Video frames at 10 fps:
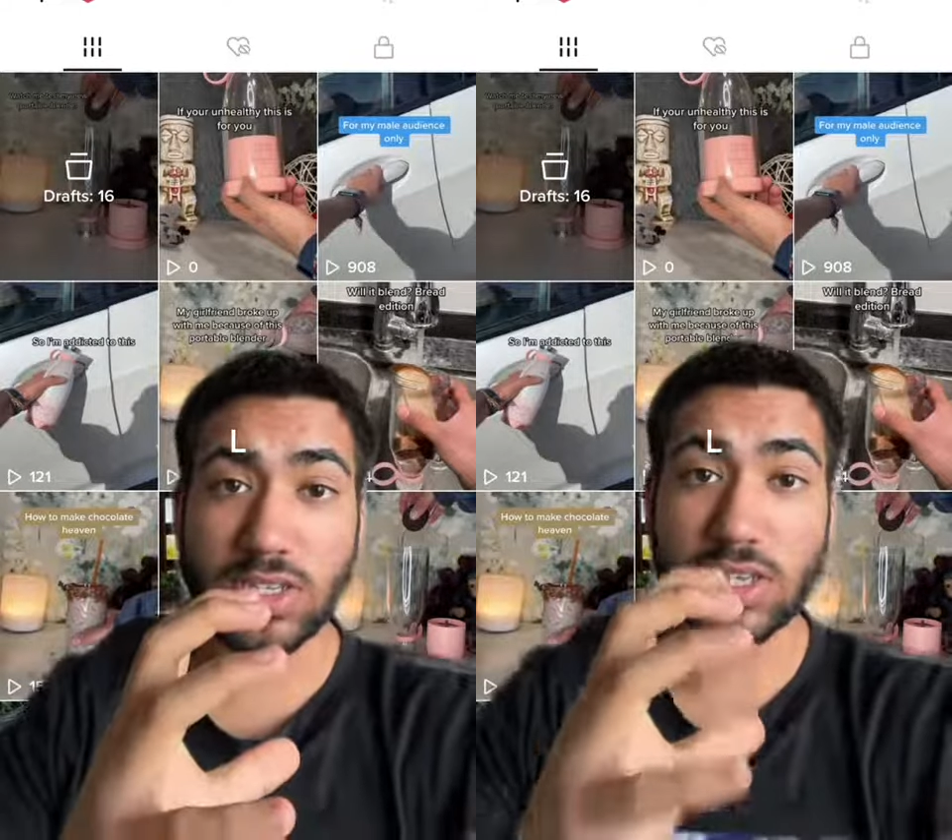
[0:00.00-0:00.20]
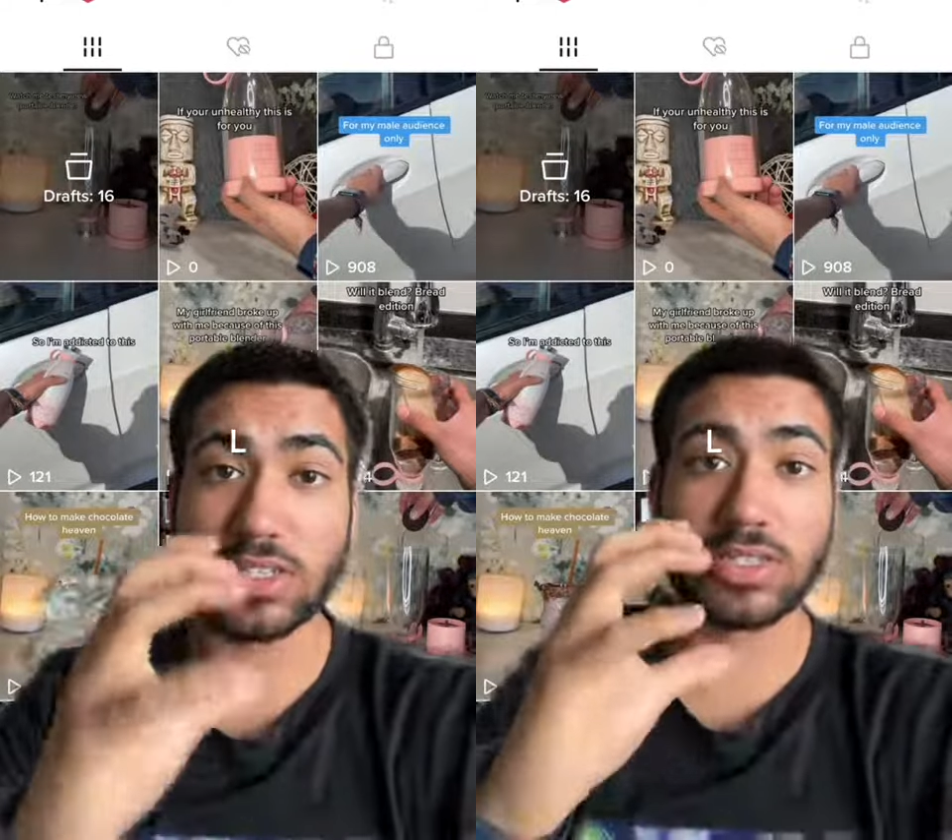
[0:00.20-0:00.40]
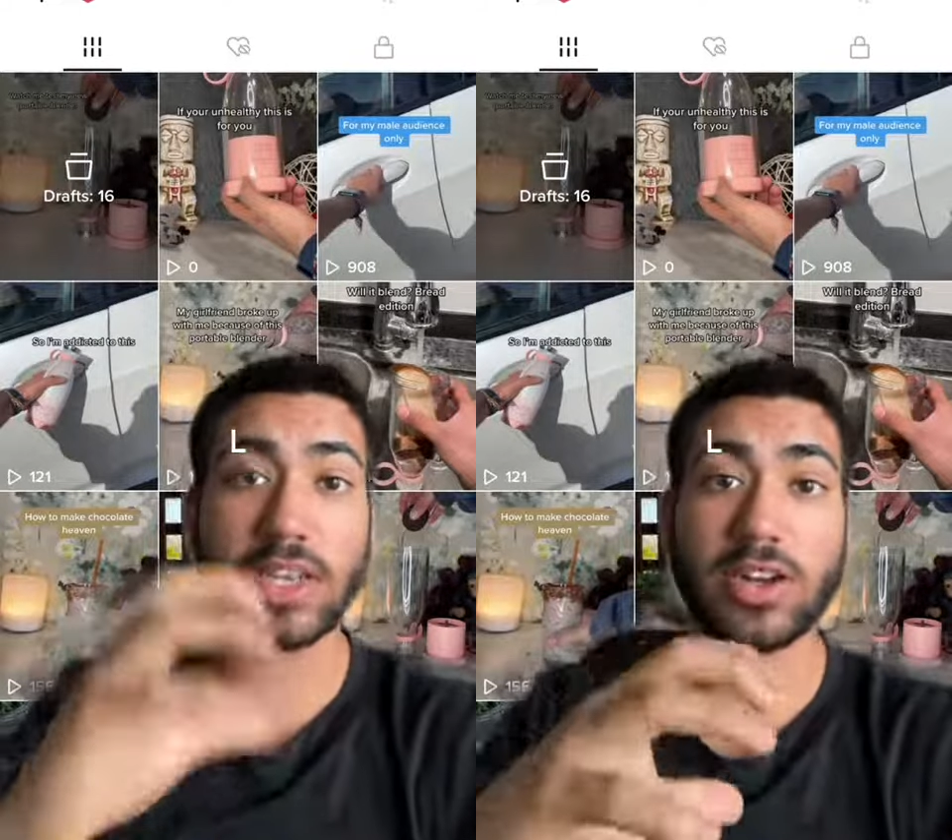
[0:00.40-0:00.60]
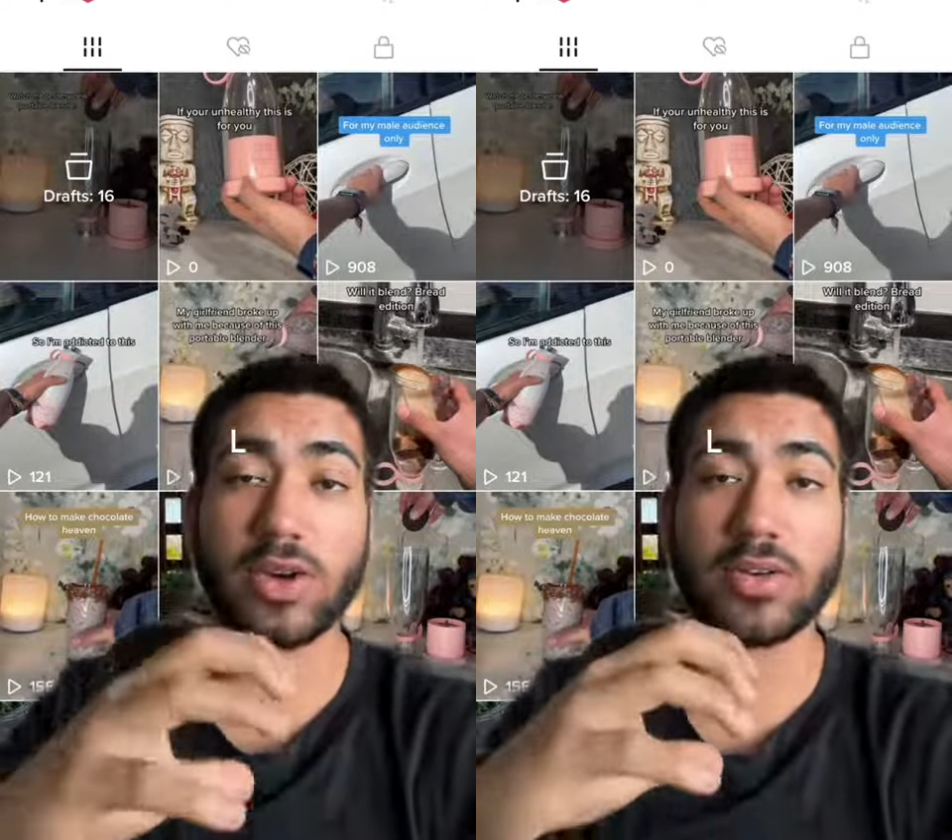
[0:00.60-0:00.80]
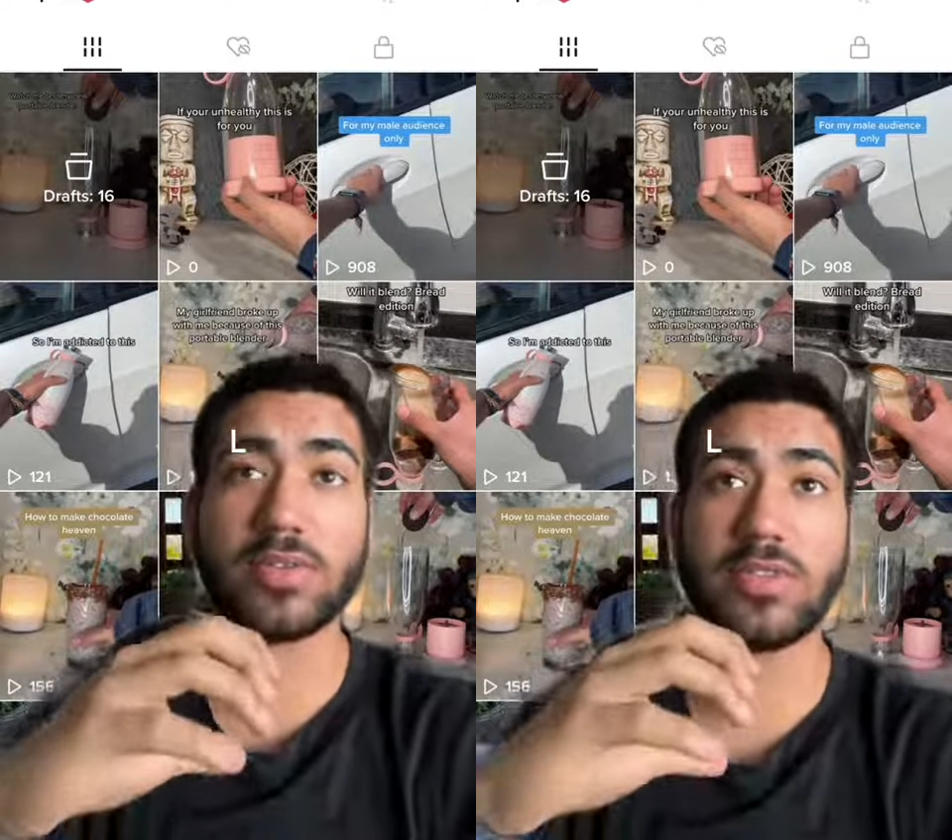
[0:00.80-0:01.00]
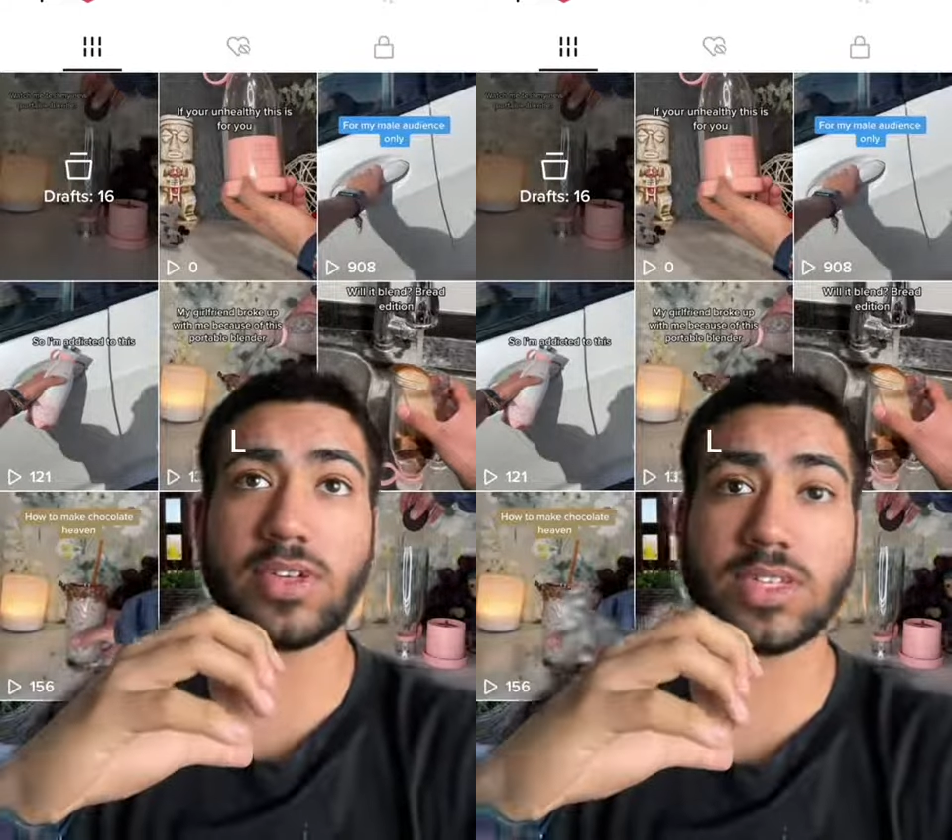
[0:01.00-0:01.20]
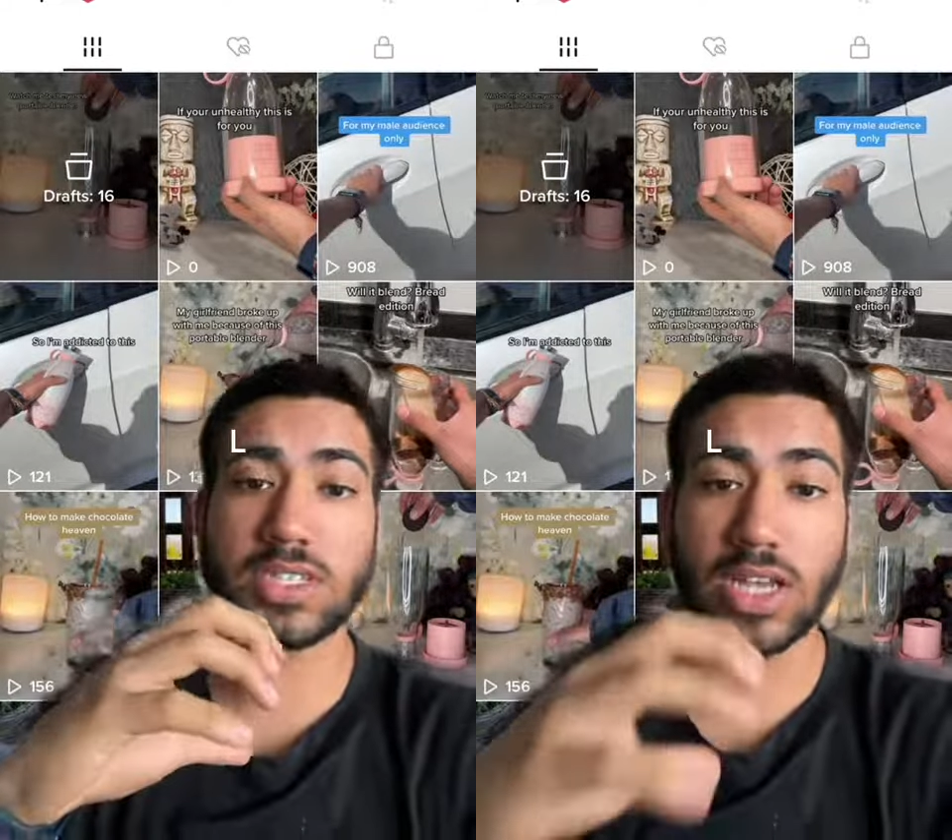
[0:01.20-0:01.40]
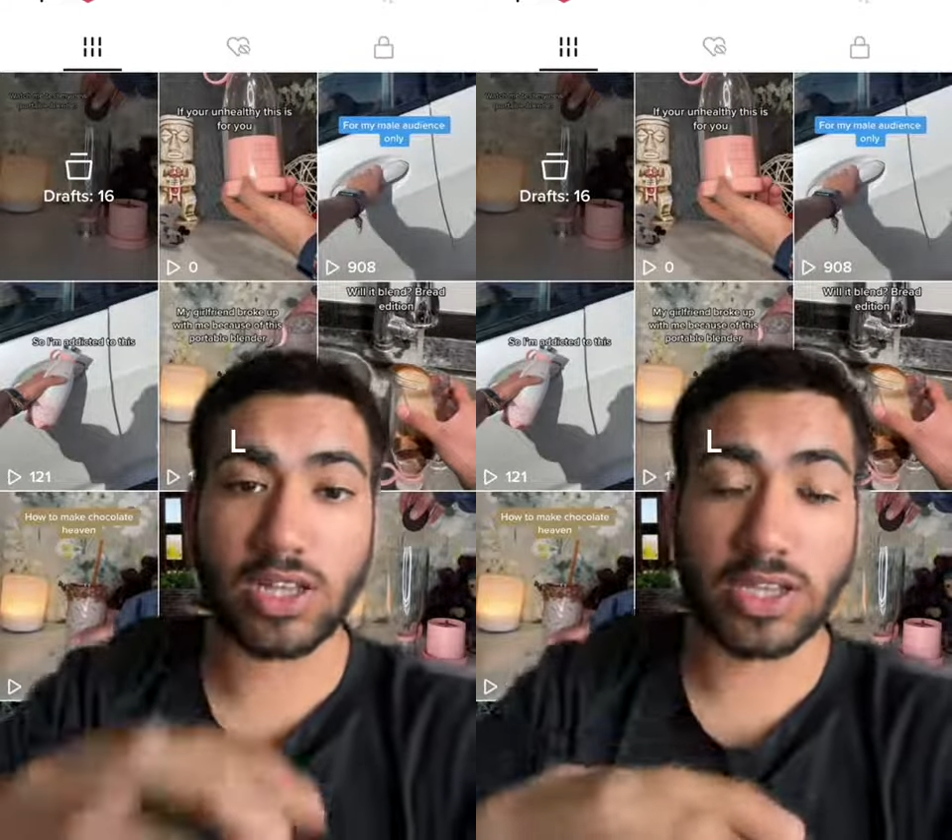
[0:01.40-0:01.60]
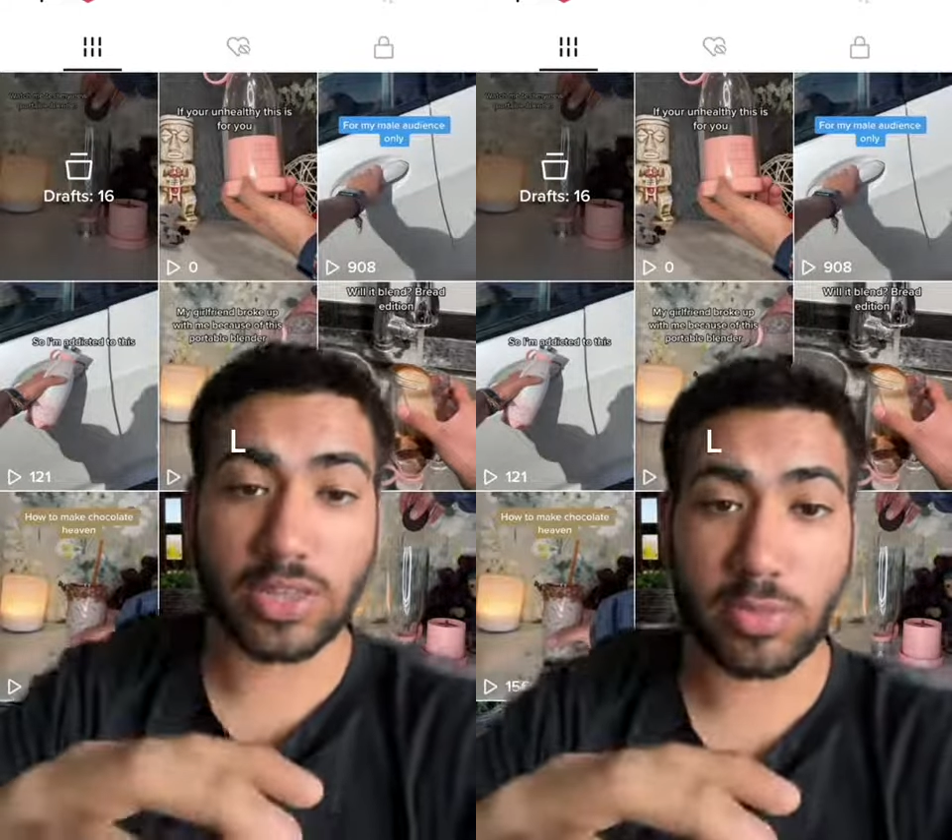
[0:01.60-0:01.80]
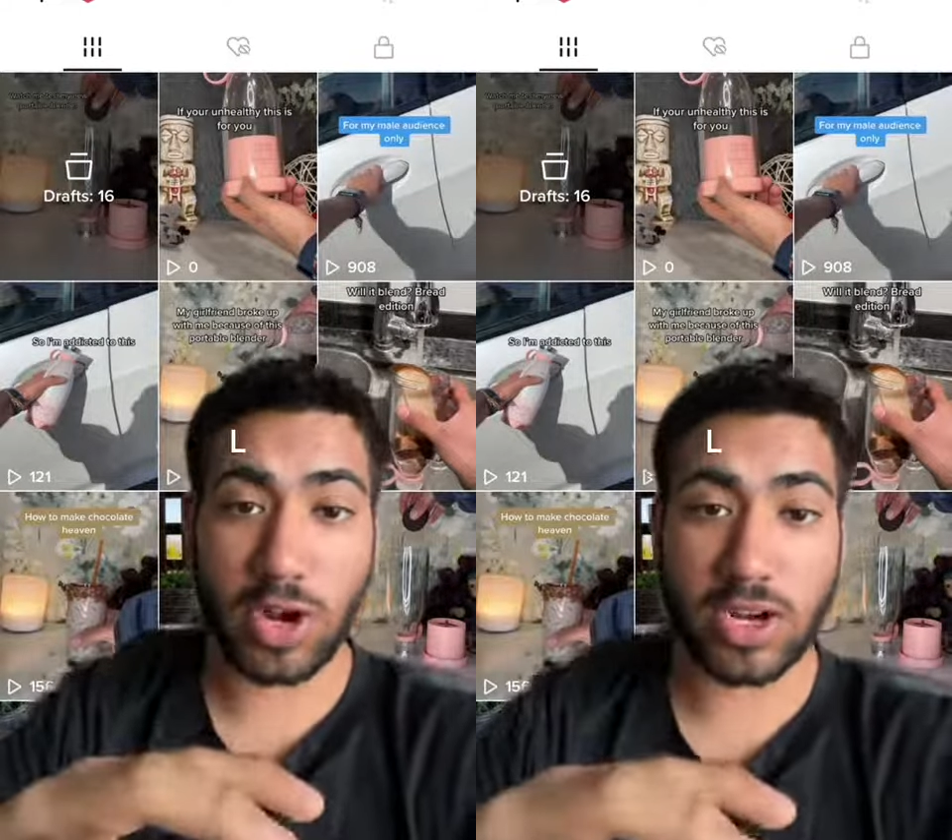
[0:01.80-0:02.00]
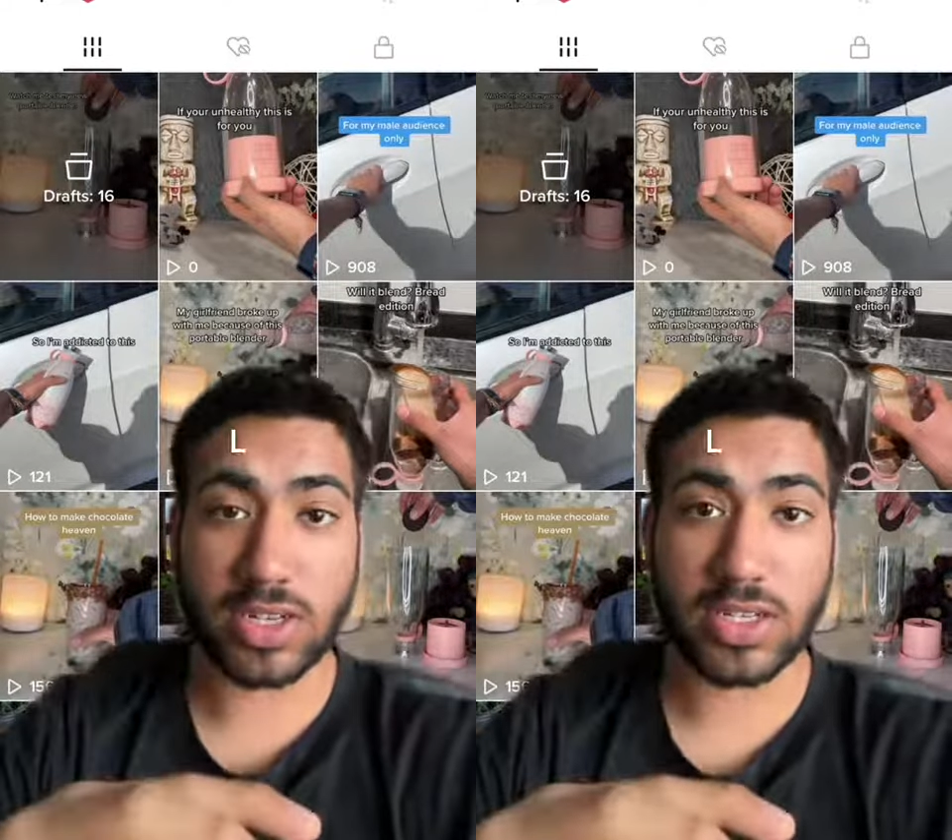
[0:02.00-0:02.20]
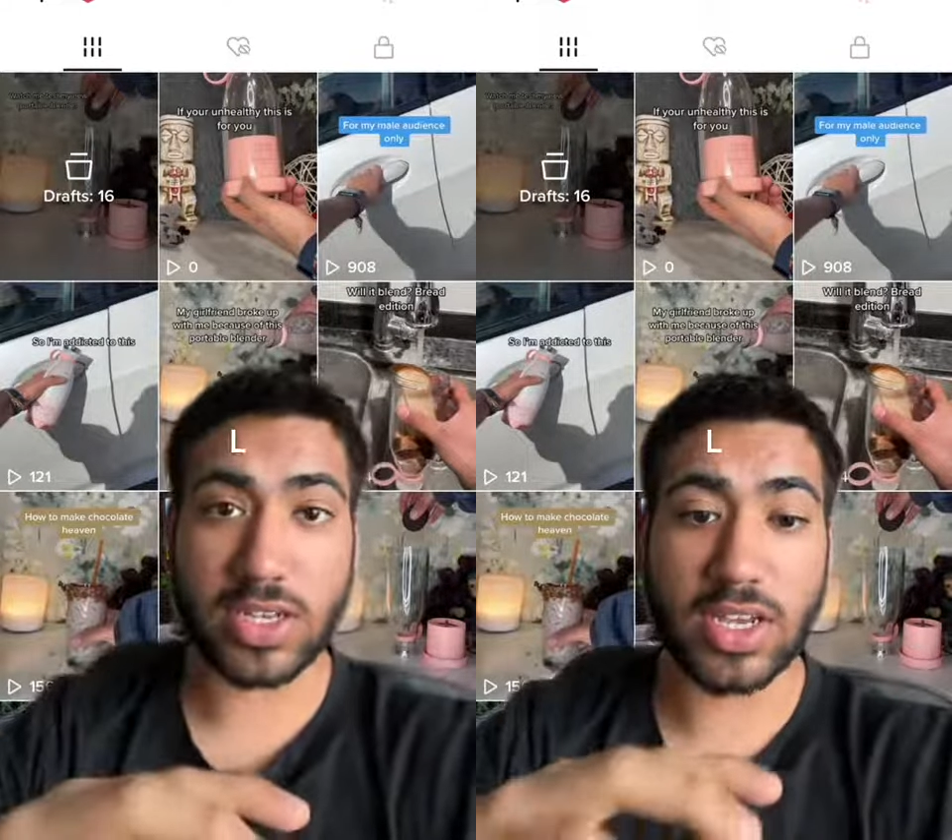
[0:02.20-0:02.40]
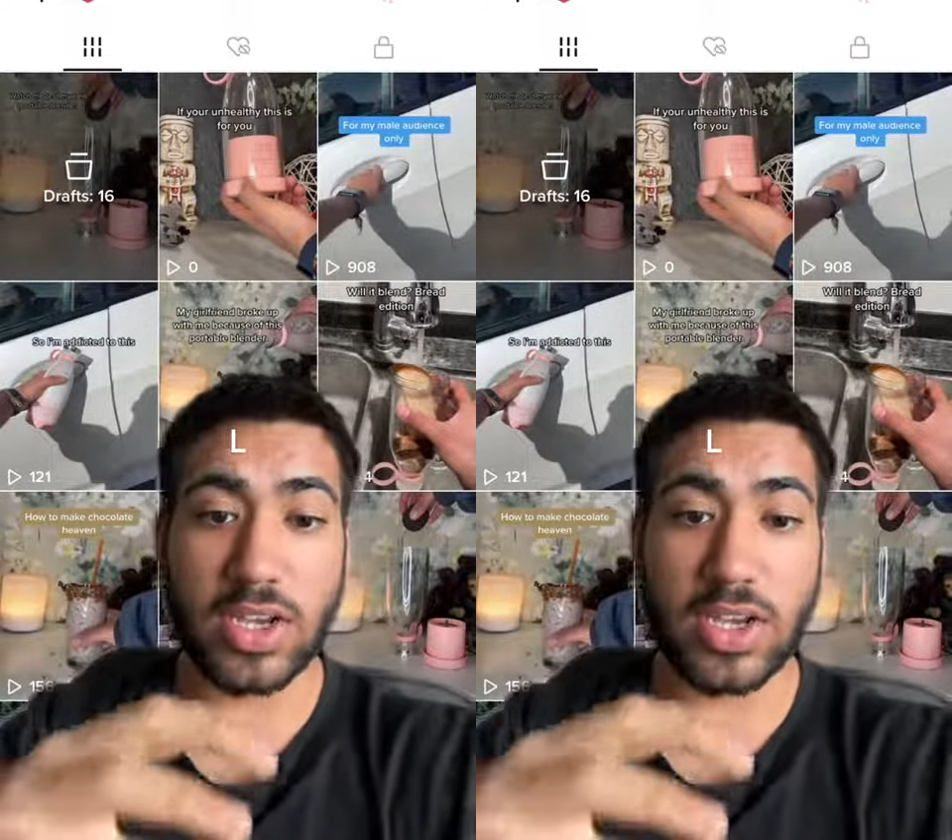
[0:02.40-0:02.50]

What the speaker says: instead of selling the product,